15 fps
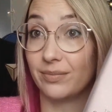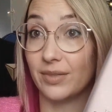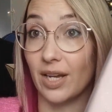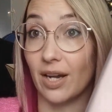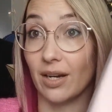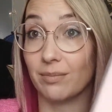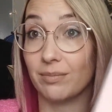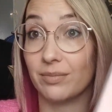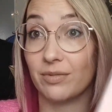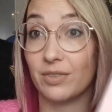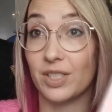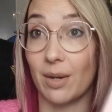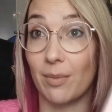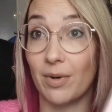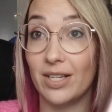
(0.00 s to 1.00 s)
Yeah, for
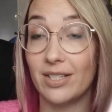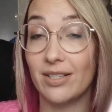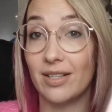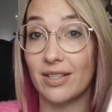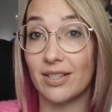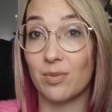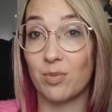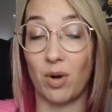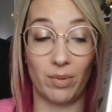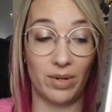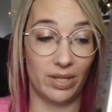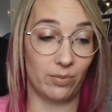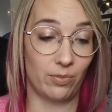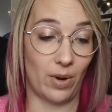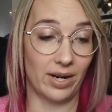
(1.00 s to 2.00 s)
some reason this is probably
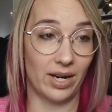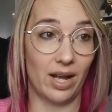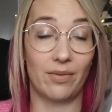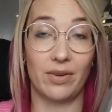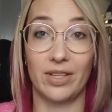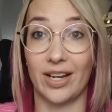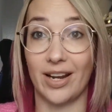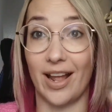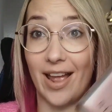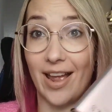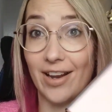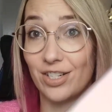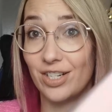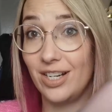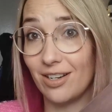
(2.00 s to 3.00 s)
the one cover that I
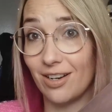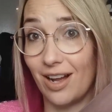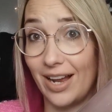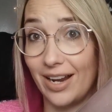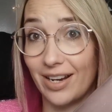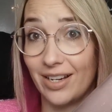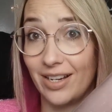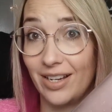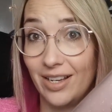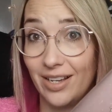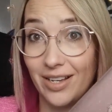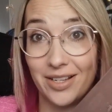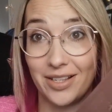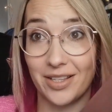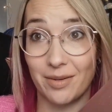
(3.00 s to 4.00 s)
actually like
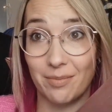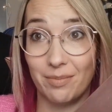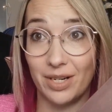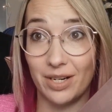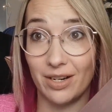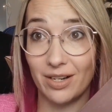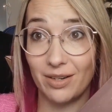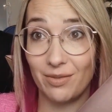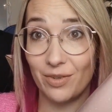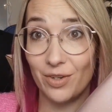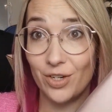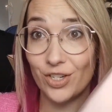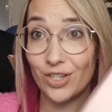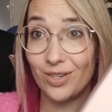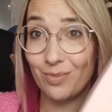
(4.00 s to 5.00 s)
the American
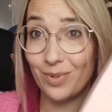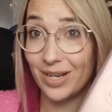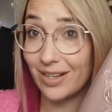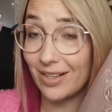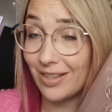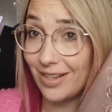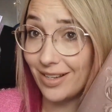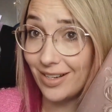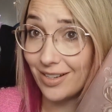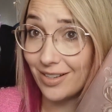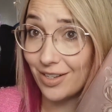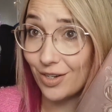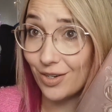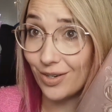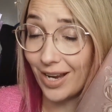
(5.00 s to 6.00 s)
version better than
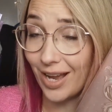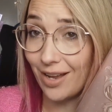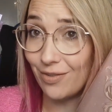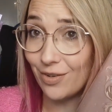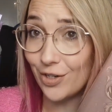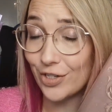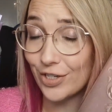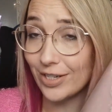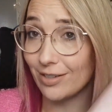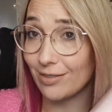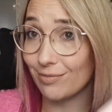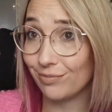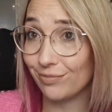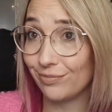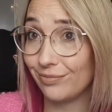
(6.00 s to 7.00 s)
the UK version.